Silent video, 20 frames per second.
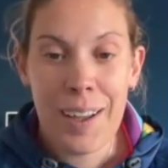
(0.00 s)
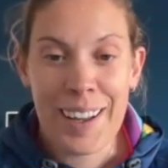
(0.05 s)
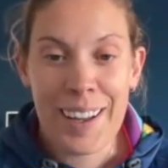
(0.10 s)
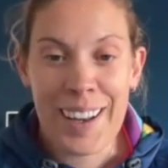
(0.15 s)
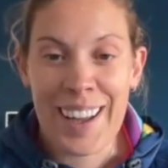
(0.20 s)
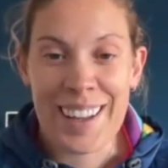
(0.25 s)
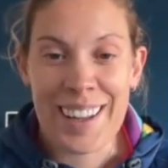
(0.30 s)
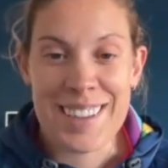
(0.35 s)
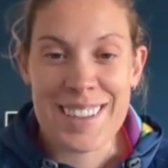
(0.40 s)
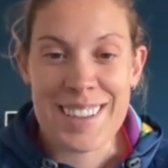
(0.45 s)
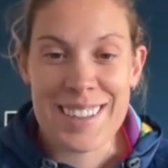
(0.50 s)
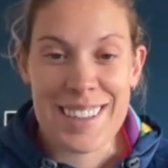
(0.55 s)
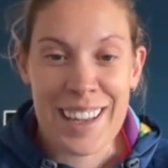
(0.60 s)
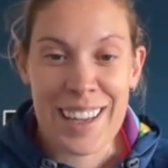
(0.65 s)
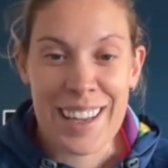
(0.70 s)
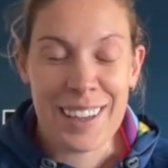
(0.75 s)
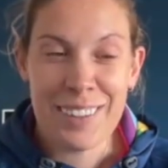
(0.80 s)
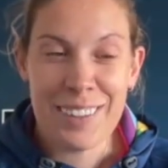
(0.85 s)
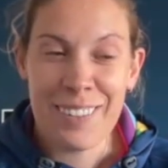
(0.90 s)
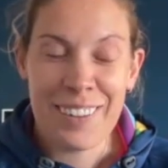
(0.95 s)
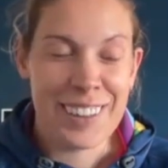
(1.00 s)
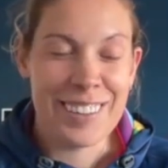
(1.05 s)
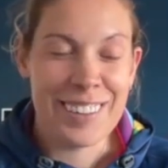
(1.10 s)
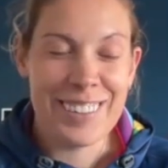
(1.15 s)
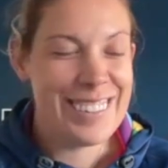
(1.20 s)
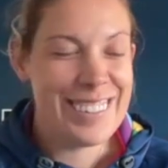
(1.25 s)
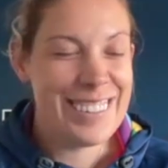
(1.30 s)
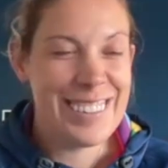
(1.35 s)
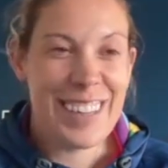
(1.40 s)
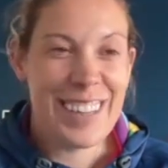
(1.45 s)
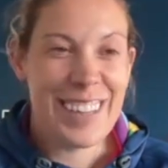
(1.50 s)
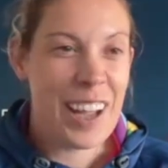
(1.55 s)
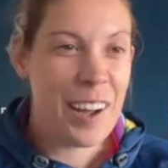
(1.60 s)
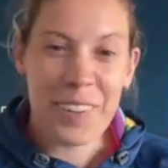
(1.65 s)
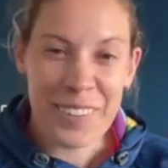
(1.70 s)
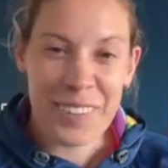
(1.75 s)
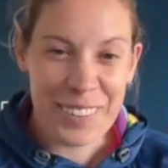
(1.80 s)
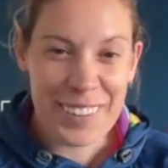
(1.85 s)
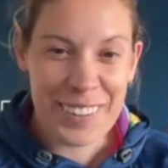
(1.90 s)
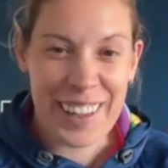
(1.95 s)
And I had to say, well,
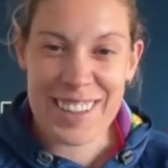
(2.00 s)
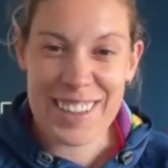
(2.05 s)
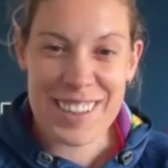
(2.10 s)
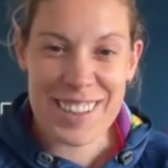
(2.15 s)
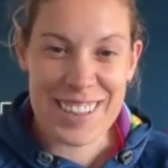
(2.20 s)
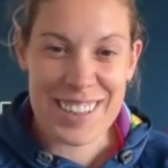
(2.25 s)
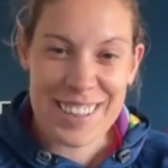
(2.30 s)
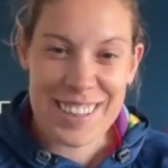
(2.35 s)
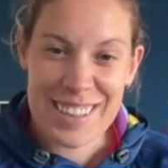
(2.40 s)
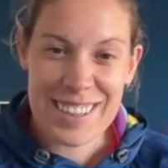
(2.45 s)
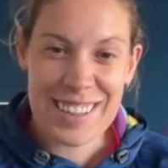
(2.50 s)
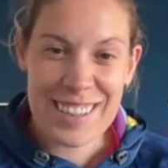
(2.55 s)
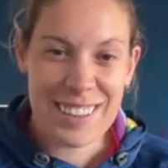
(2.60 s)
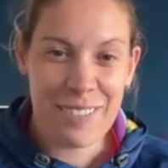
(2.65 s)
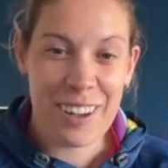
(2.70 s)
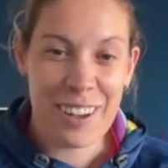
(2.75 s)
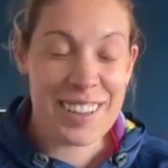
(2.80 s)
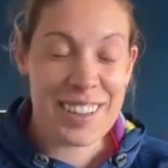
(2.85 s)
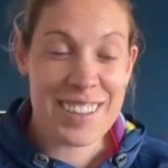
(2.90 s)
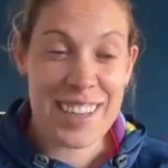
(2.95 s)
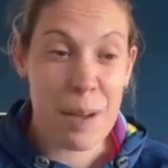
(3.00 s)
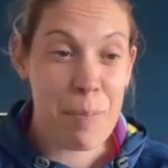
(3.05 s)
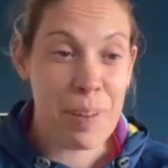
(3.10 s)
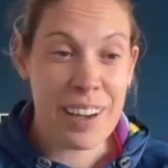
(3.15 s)
no, that's just one type.